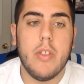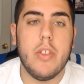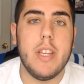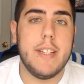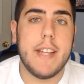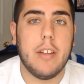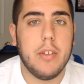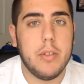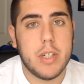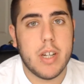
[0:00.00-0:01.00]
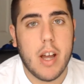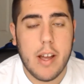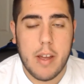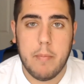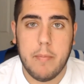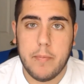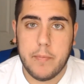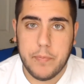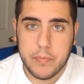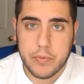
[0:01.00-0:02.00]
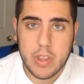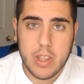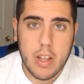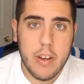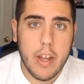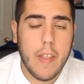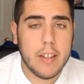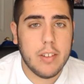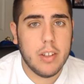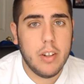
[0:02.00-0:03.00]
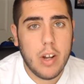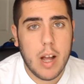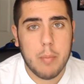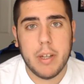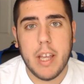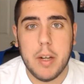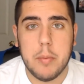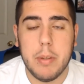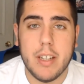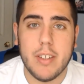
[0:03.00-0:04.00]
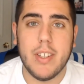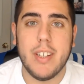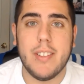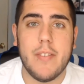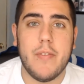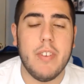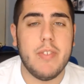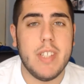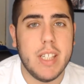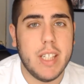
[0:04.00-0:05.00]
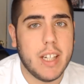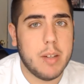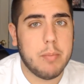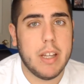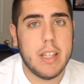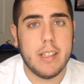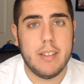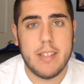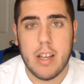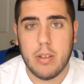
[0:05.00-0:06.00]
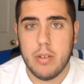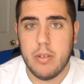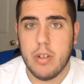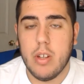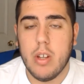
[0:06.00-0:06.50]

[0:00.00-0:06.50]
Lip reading: The download time, now that's a little complicated because it is a 15 gigabyte download.